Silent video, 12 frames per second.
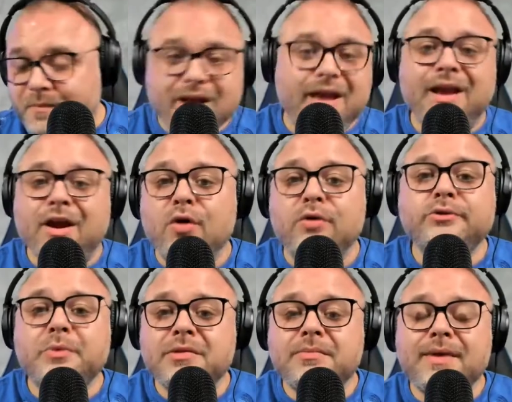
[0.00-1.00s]
it goes
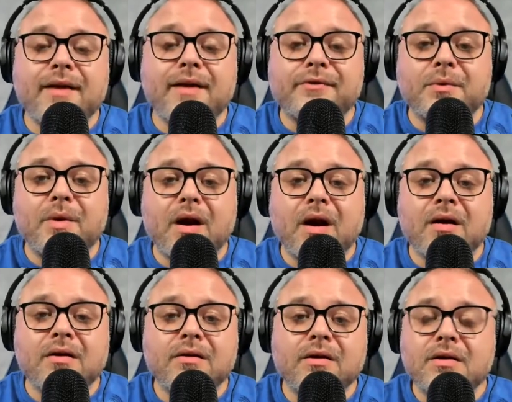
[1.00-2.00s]
with me everywhere.
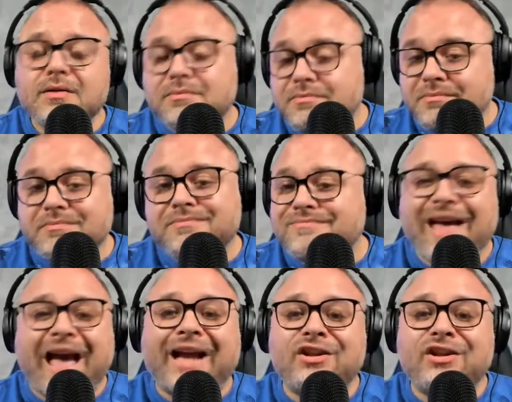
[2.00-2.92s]
I